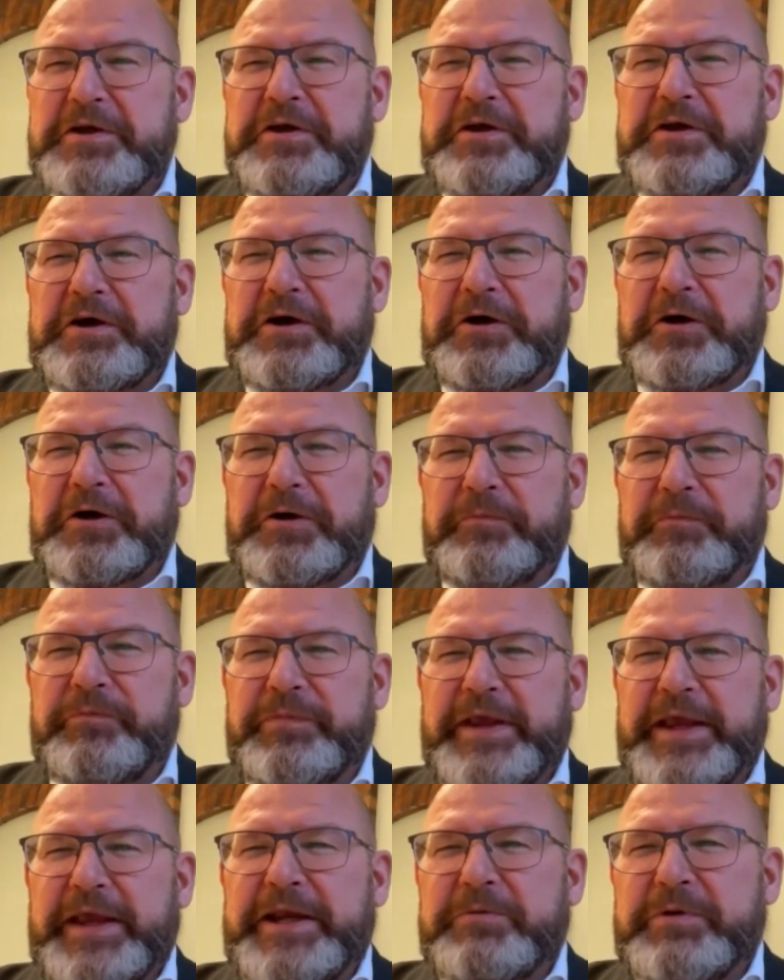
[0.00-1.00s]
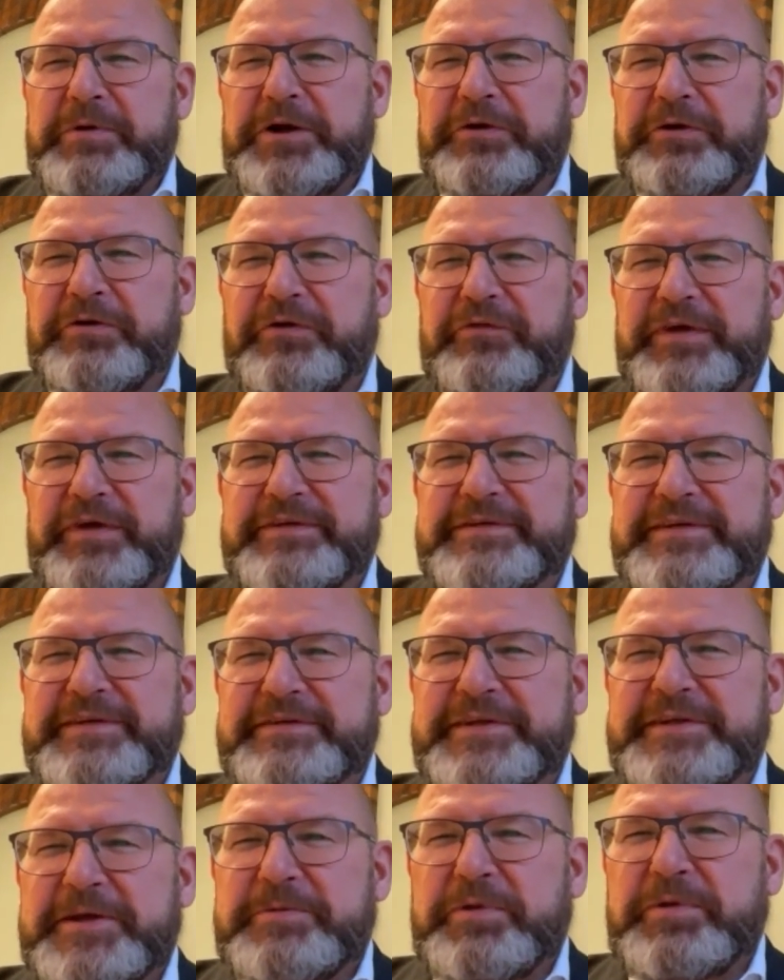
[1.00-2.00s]
Anyone who
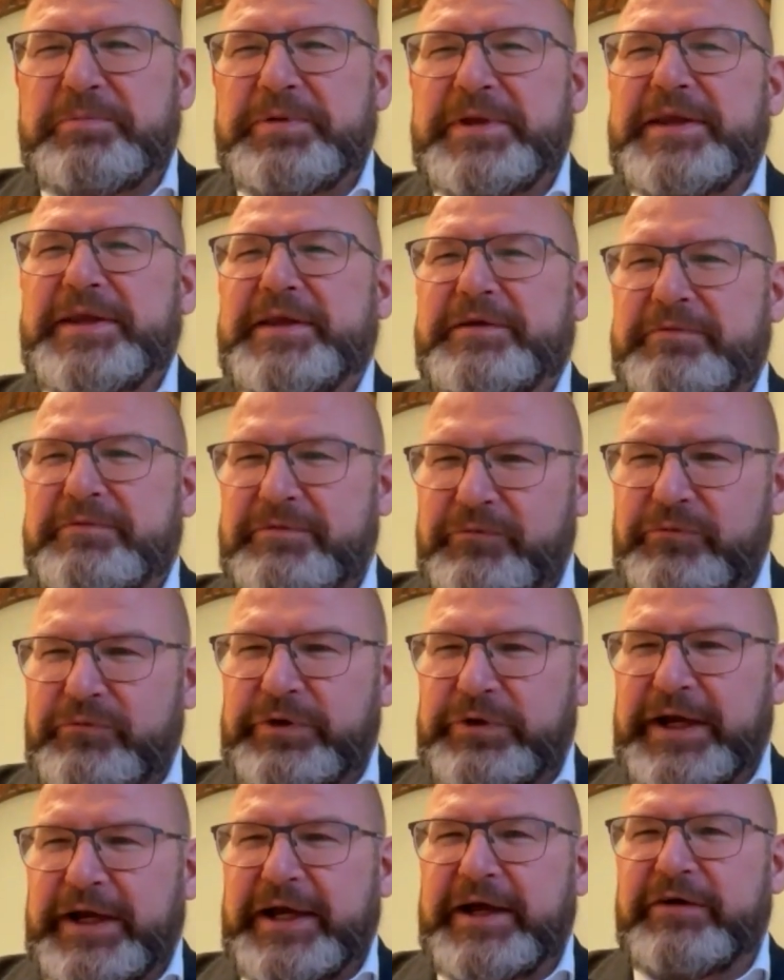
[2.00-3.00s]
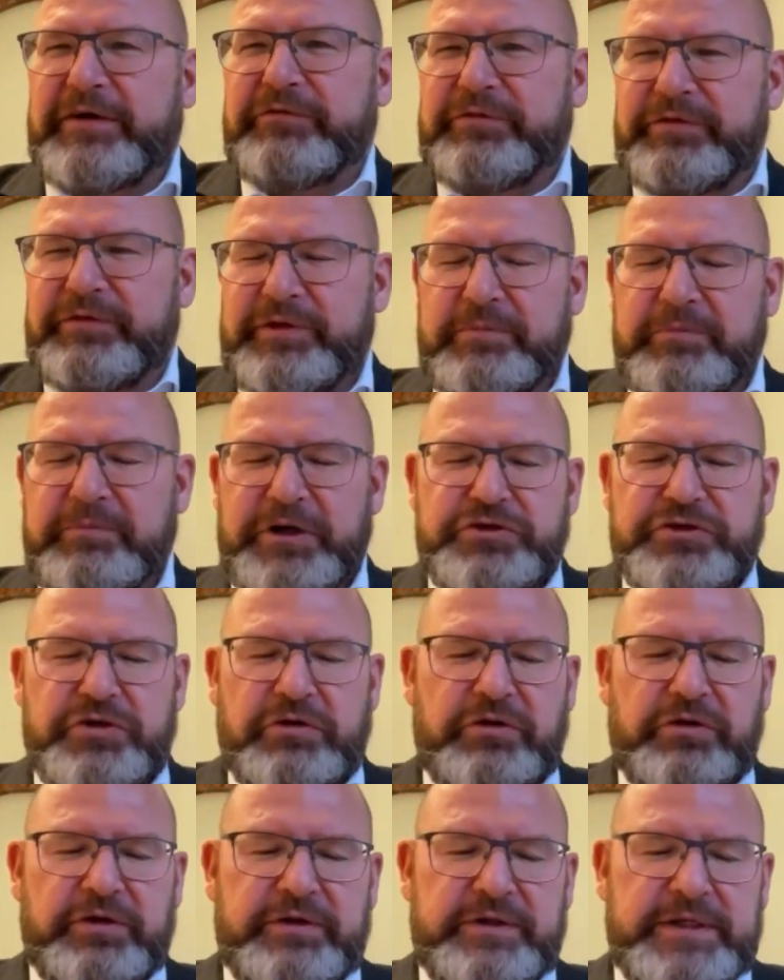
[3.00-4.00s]
convinces TPP would have the
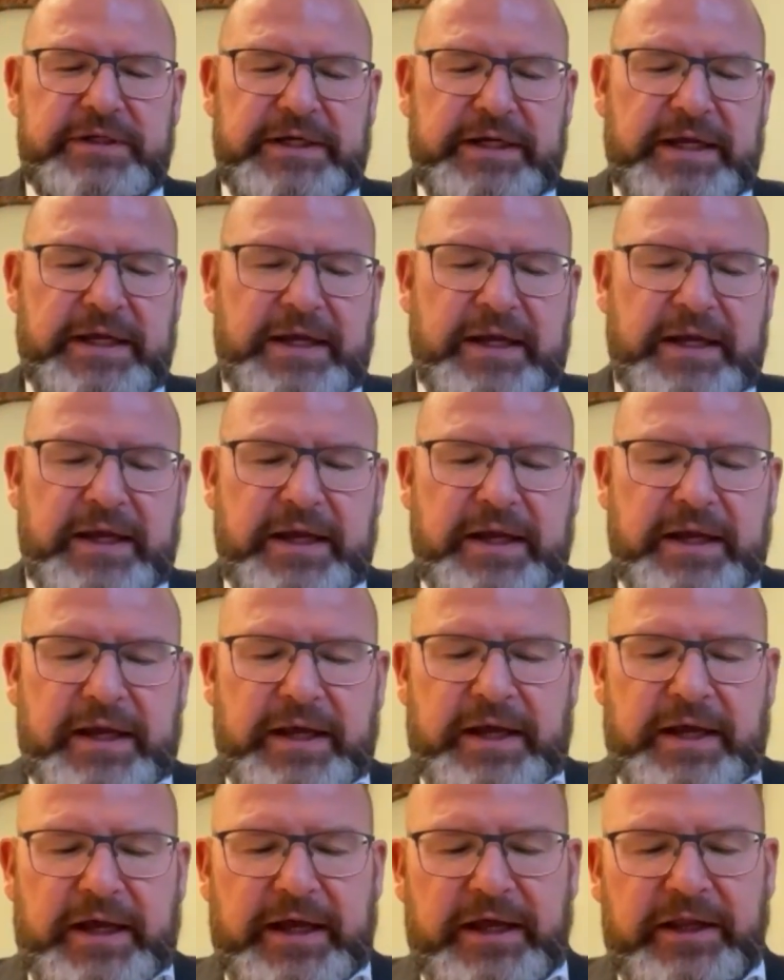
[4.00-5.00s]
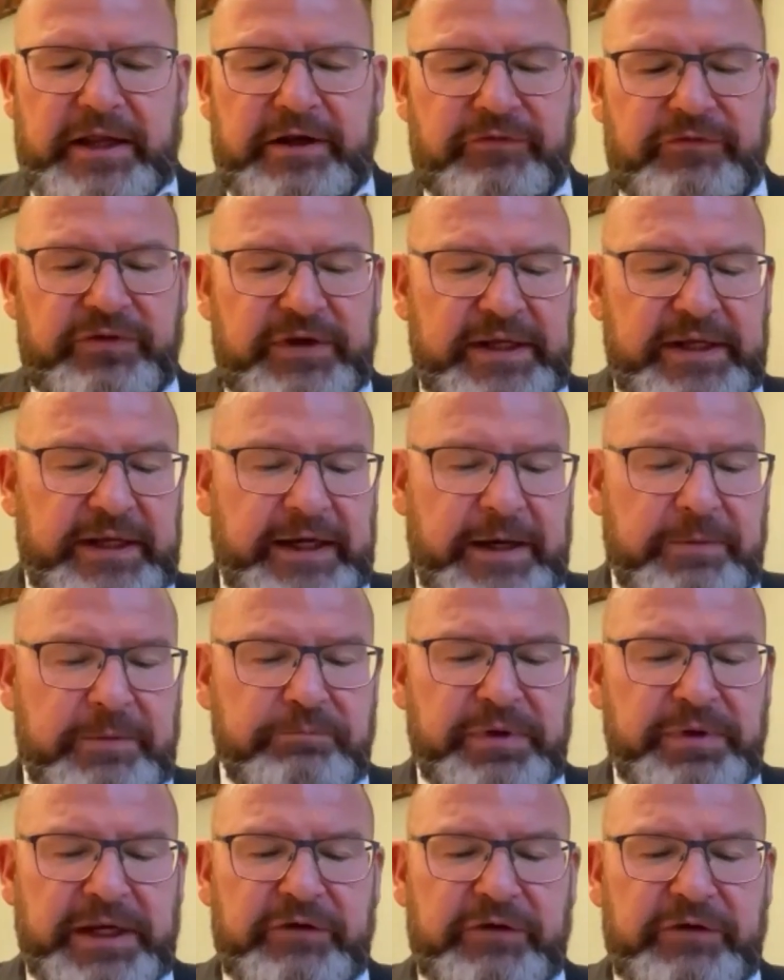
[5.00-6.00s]
majority. And Frida
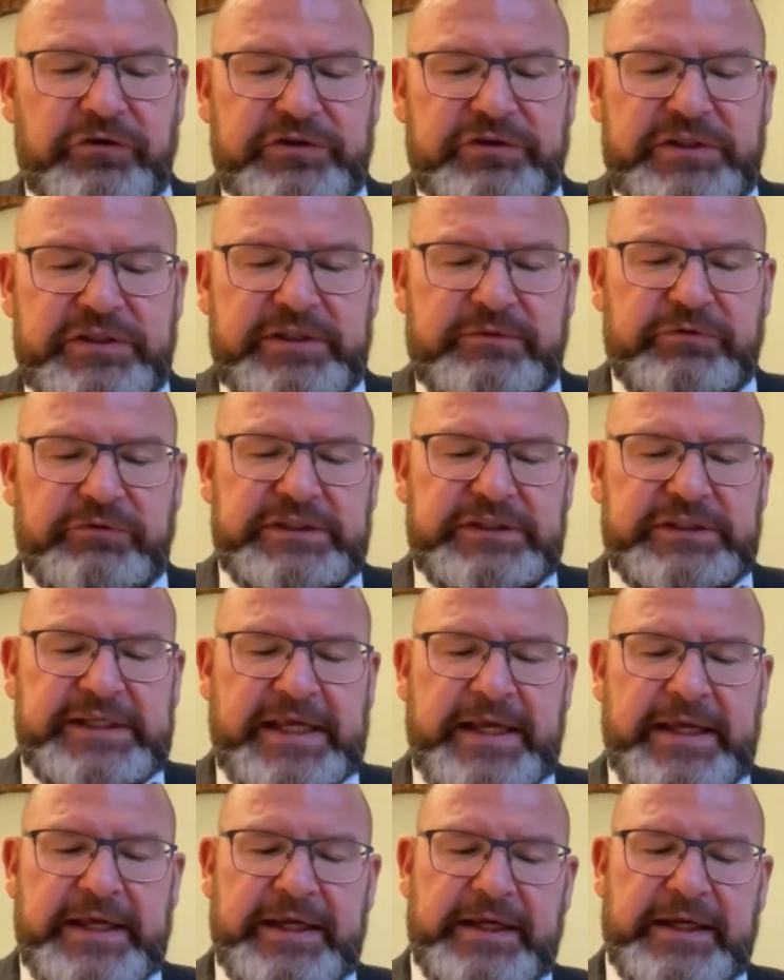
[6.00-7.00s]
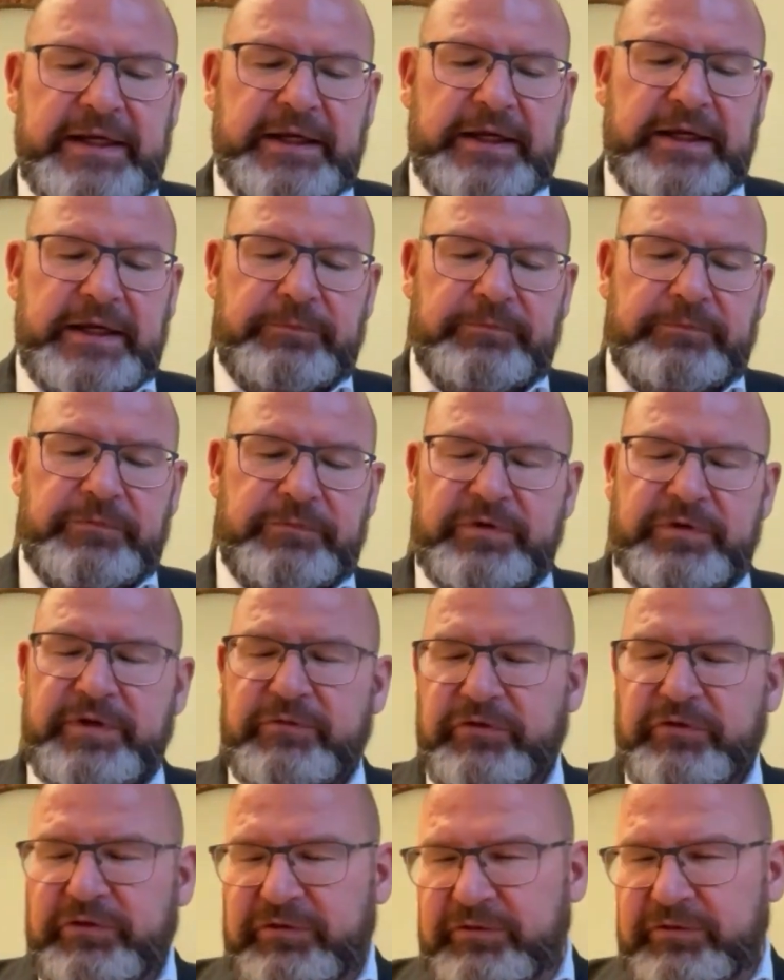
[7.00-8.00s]
Lampinen was saying, she
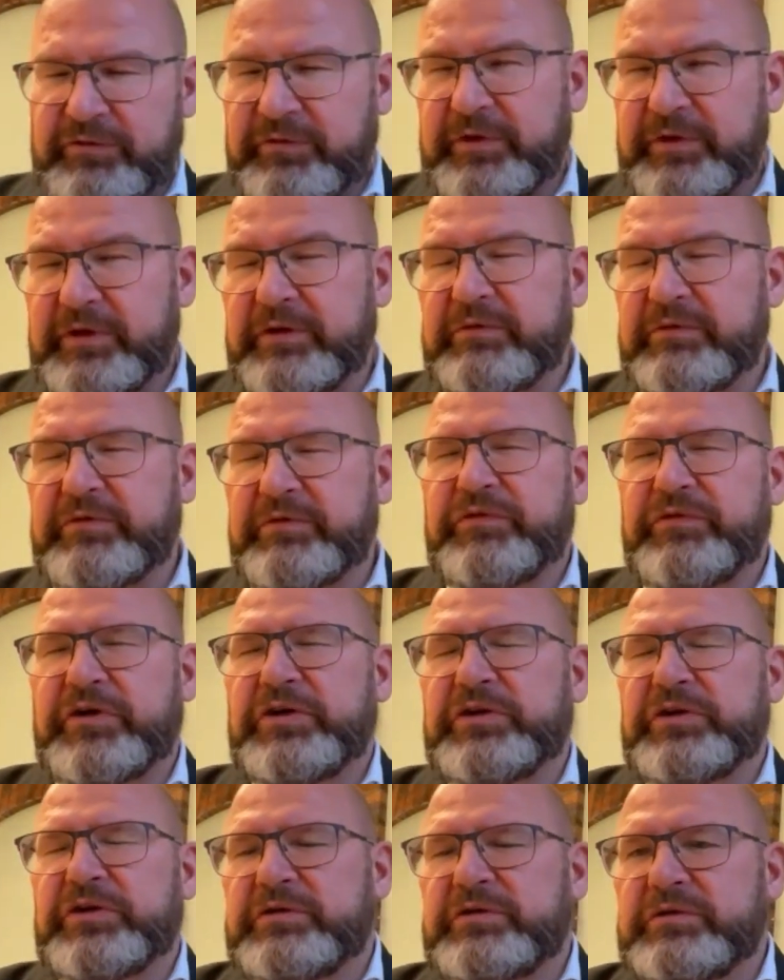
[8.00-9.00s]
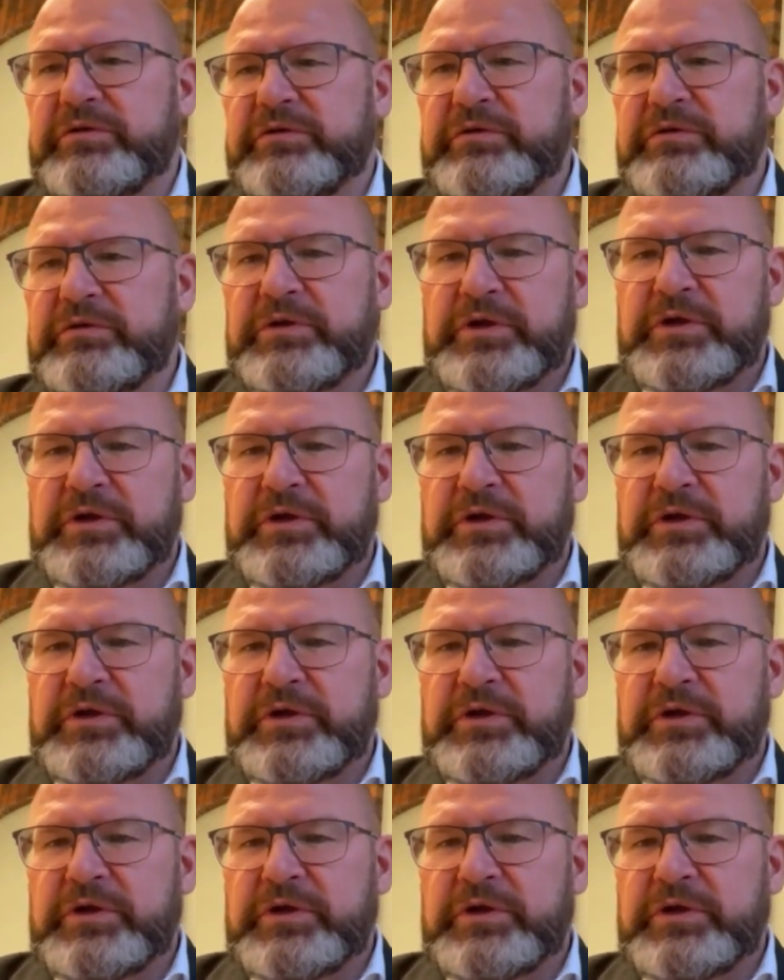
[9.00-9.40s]
was referring to